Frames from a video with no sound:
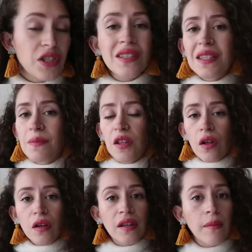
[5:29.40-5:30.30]
It just lets me
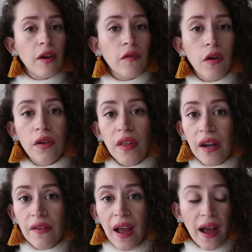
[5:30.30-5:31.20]
log the amount of water
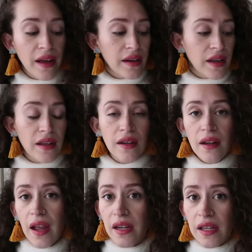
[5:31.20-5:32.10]
that I've had
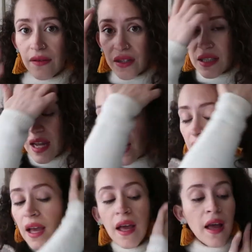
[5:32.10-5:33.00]
in any given
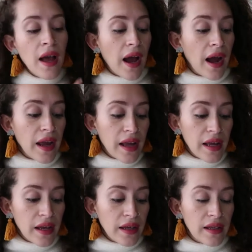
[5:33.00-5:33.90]
day.
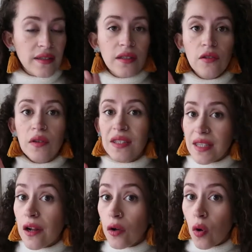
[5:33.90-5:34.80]
I can, you can
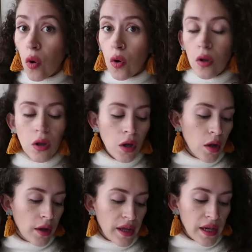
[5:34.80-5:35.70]
set a goal
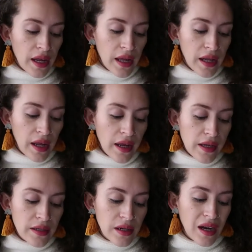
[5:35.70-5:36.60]
in it
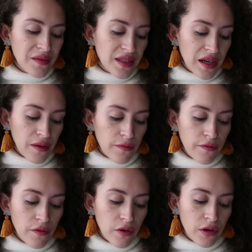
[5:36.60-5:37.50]
and I've set it
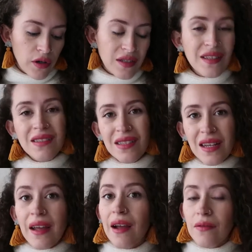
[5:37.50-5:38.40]
for
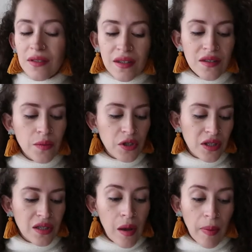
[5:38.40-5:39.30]
68 ounces which
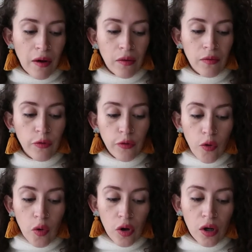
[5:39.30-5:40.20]
is about
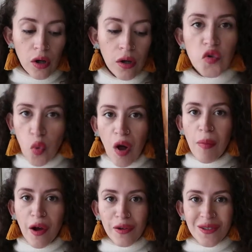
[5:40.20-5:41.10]
four S'well
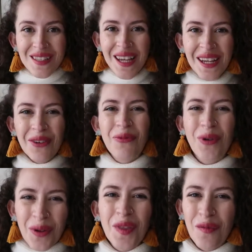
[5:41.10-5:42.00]
bottles
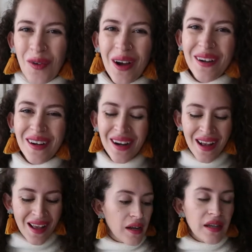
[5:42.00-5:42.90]
worth of water
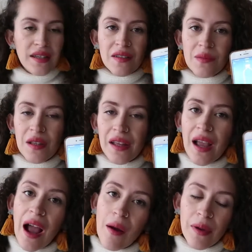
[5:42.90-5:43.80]
and it tells me
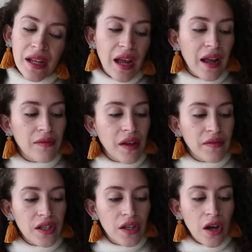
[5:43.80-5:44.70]
like how many I have
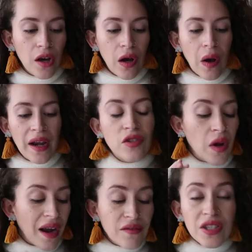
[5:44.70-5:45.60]
left to go
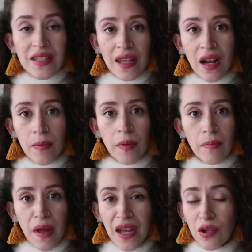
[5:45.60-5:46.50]
so I've just set up a
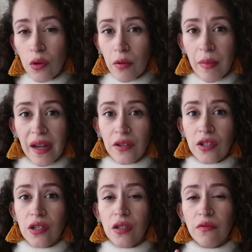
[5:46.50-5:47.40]
manual
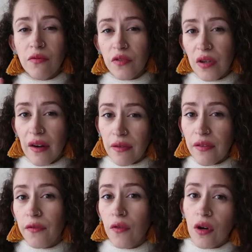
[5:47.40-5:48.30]
reminder for
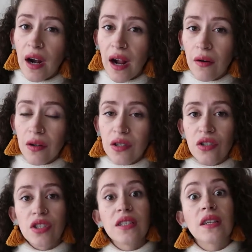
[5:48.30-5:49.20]
every four
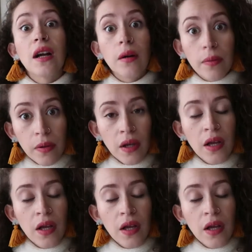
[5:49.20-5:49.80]
hours just to help